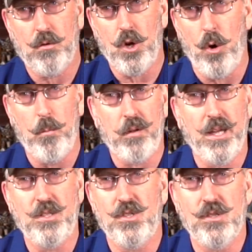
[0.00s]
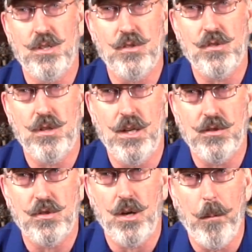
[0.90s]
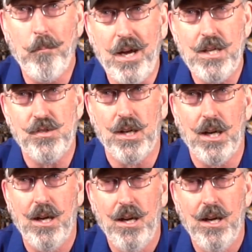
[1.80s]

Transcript: go places. It's amazing.